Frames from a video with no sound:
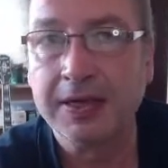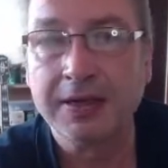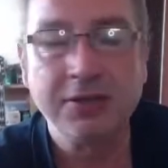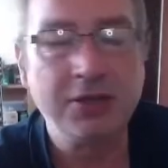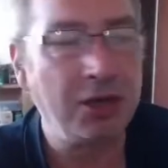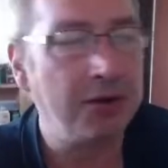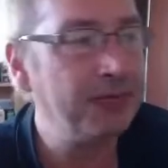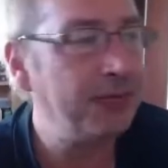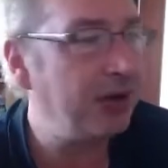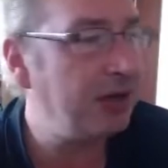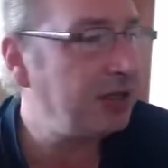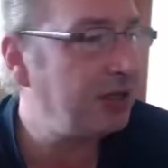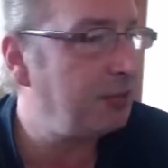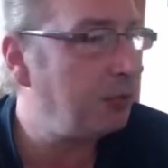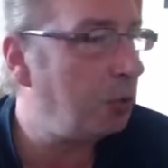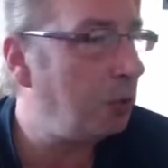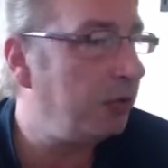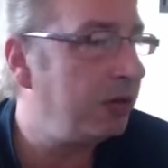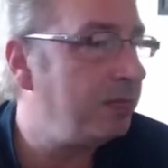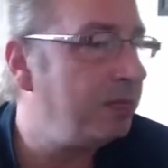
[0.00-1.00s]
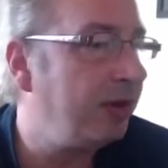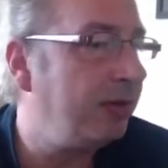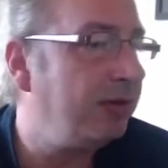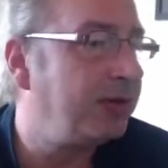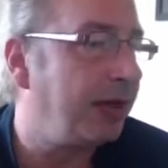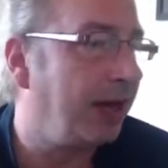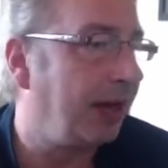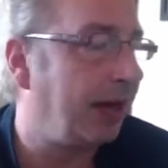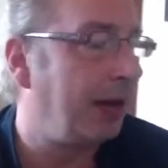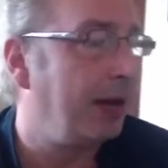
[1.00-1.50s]
So first of all, the
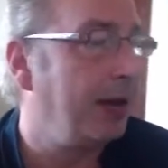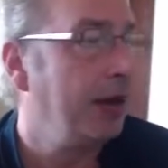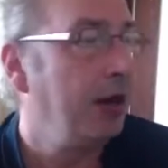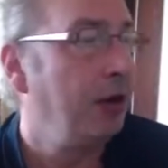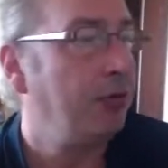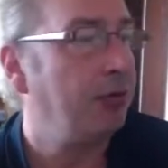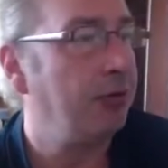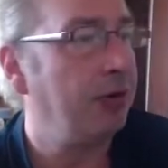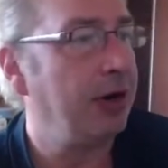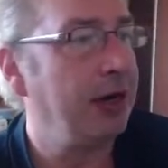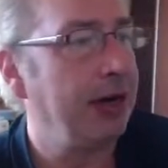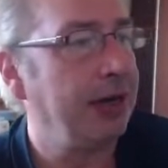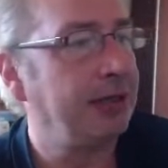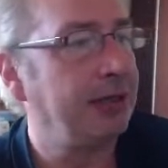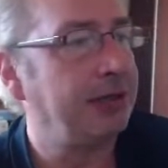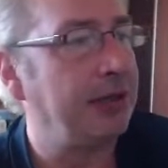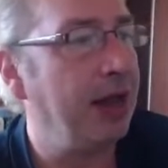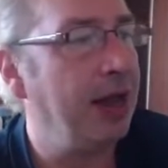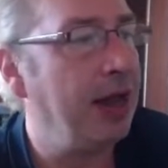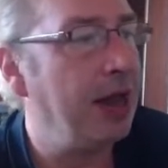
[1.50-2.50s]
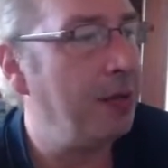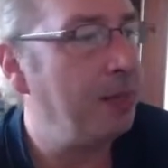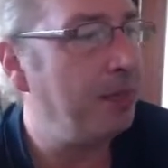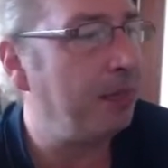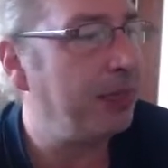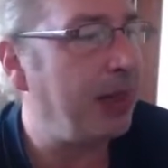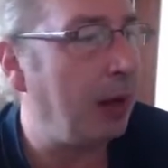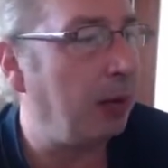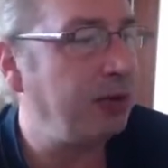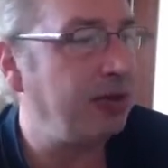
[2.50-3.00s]
music. Right,
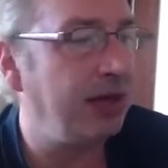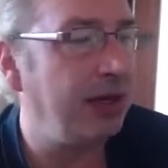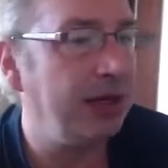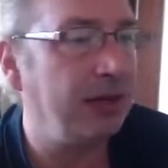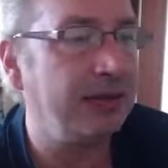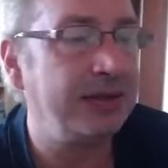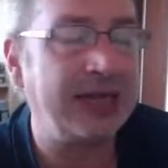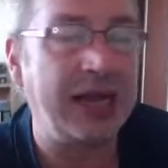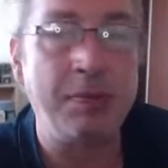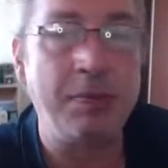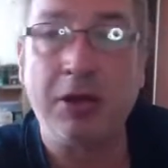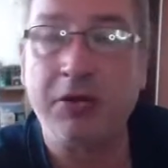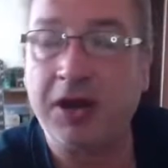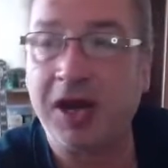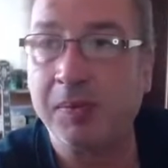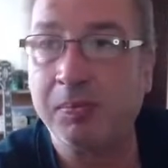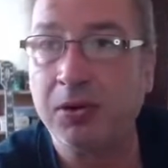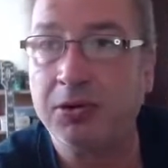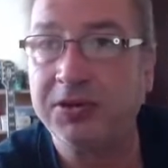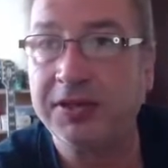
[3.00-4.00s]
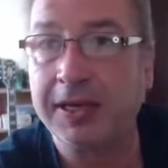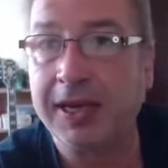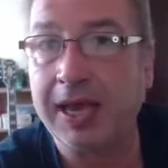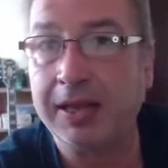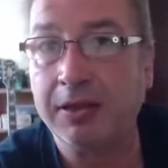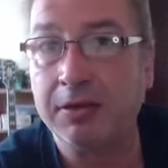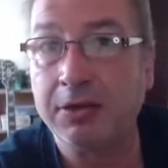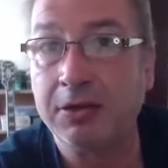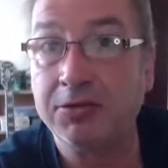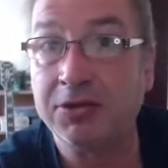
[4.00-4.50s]
that was a little demo that I put
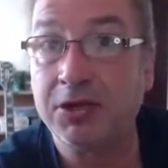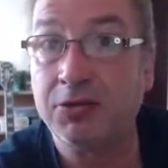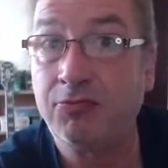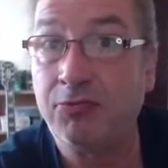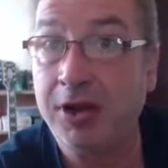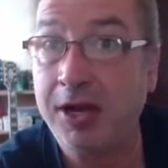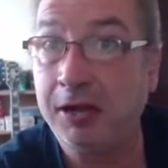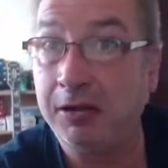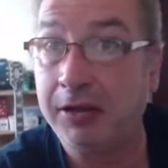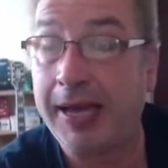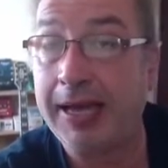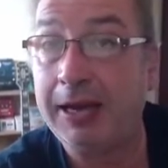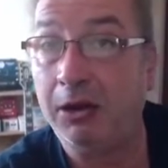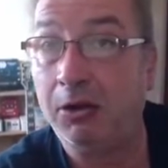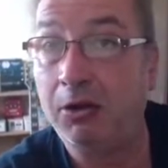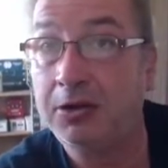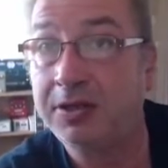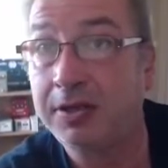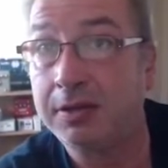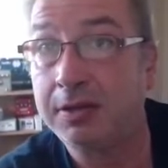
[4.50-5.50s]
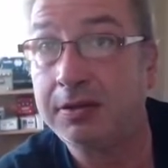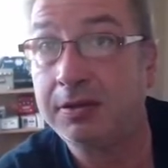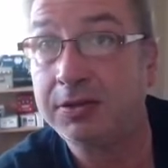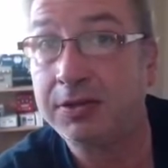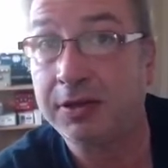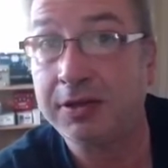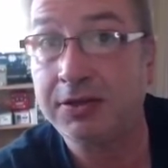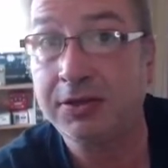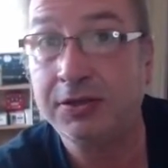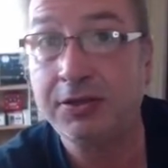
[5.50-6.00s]
together using real analog
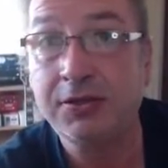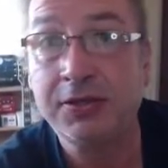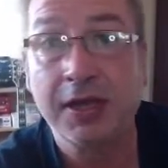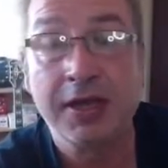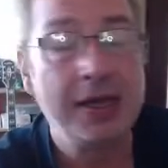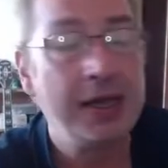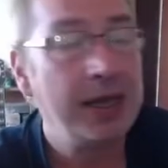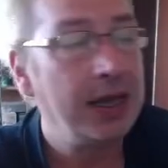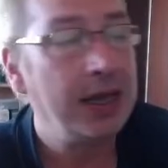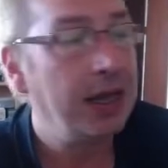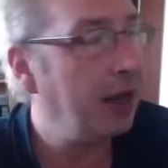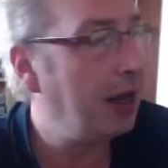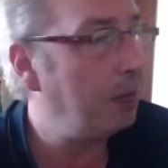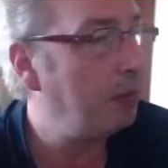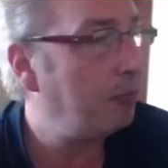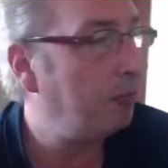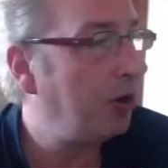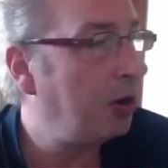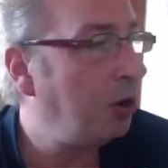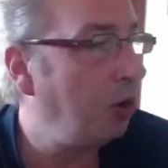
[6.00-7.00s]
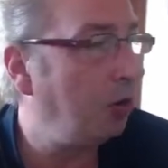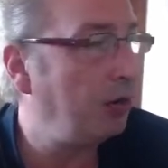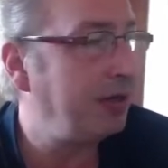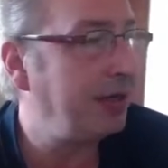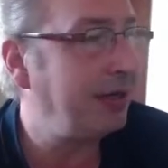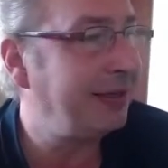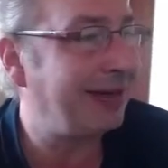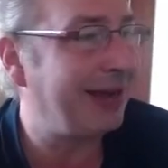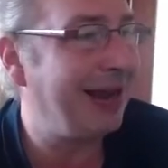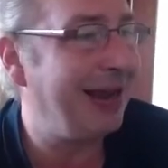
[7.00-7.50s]
synthesizers,
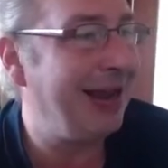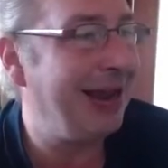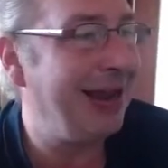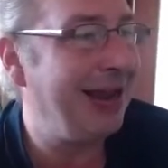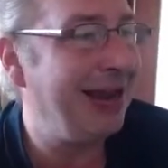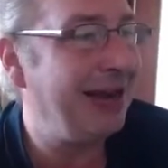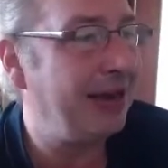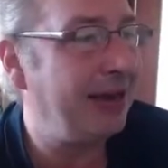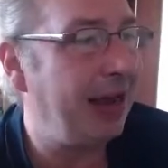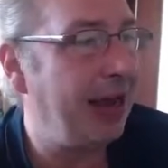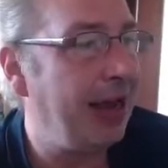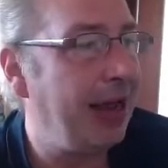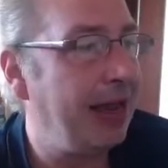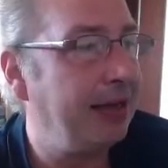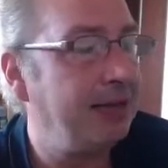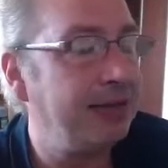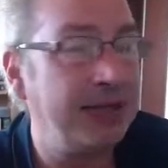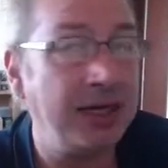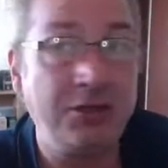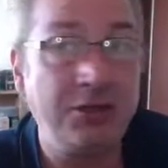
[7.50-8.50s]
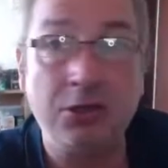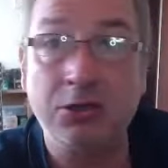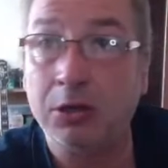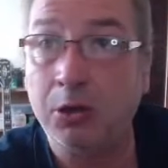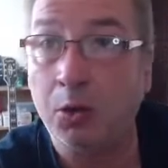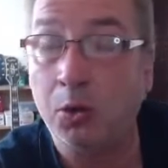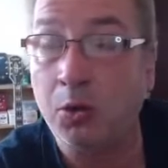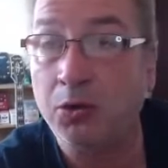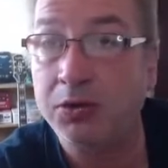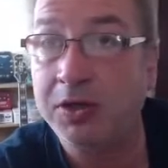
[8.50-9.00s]
recorded in a
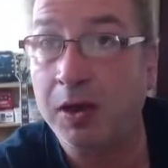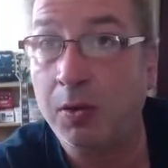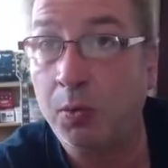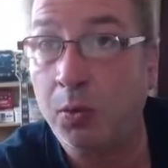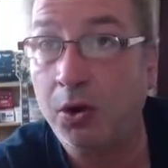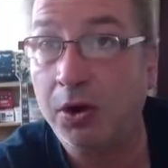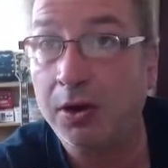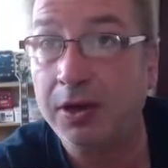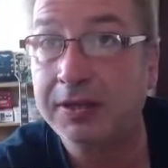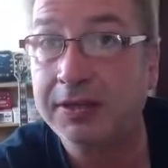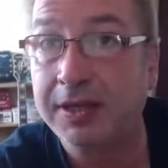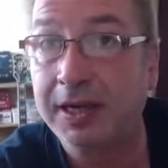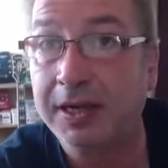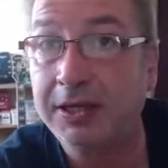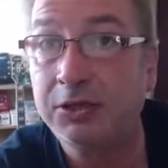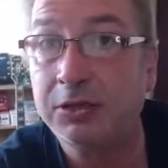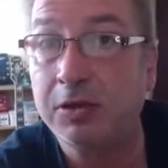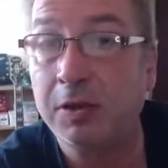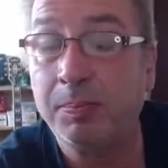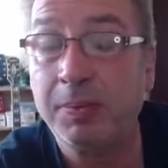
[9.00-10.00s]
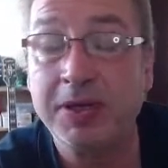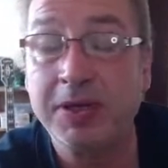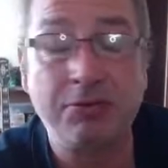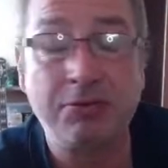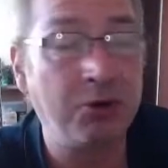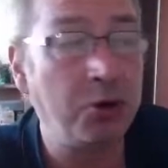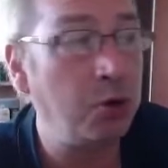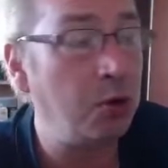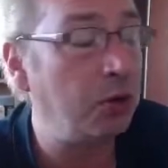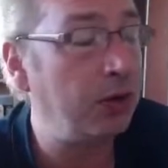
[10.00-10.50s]
digital audio workstation, a piece
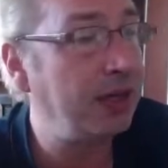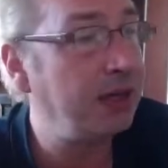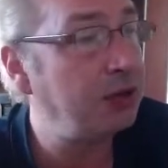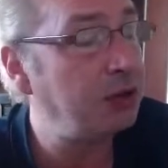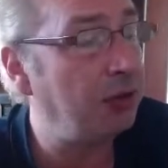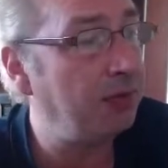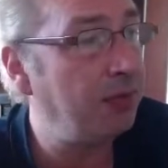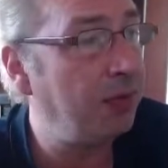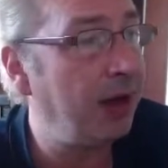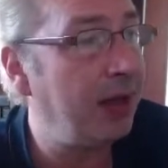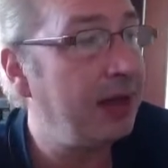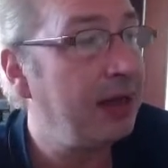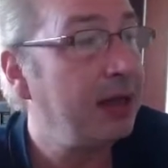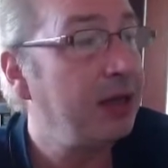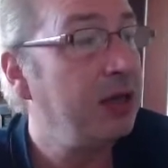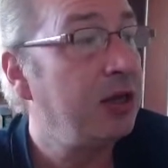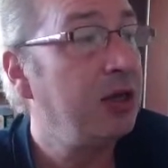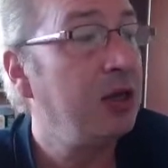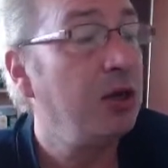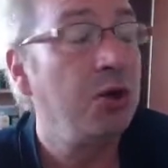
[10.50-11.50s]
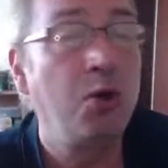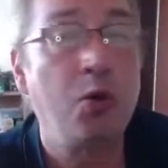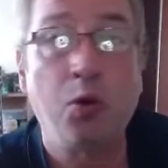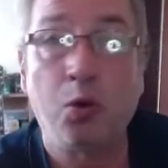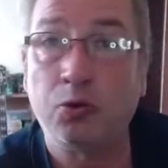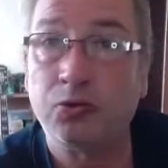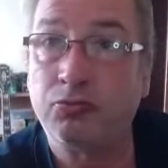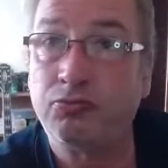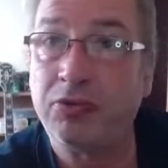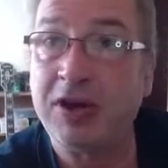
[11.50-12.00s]
of recording software
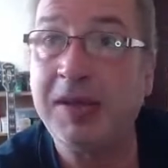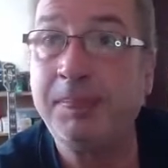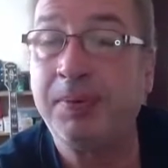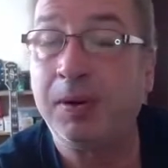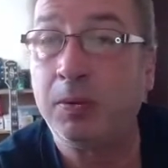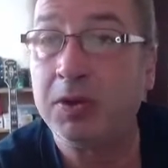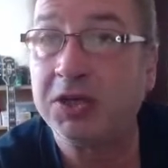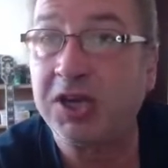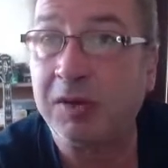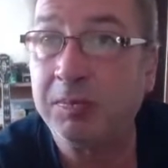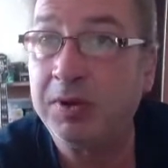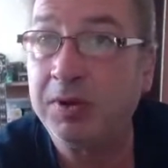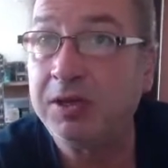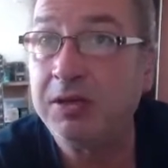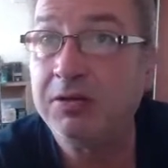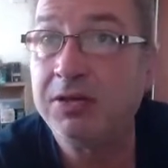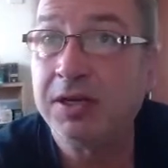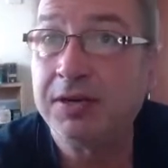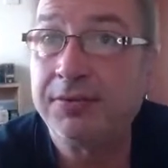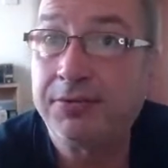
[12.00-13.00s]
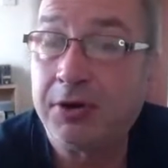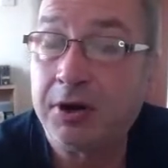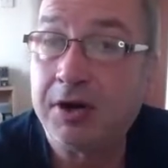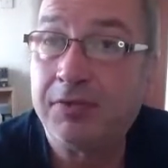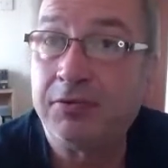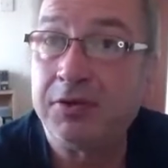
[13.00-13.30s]
called Reaper, which I've been using for over a